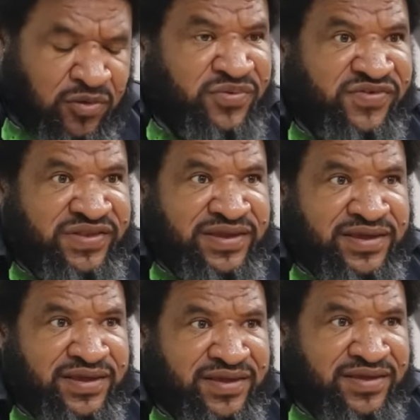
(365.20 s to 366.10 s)

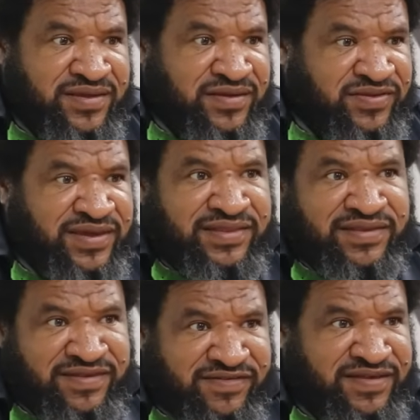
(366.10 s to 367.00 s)
Obviously, to
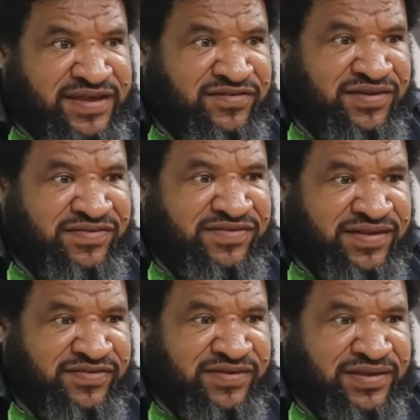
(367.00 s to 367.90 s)
get to this stage,
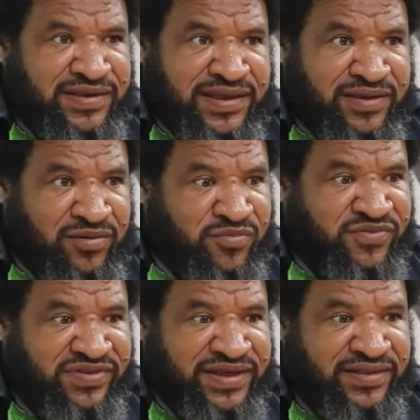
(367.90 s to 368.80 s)
NCSL
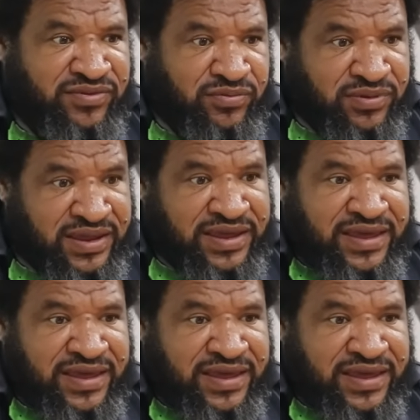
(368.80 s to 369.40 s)
obviously had to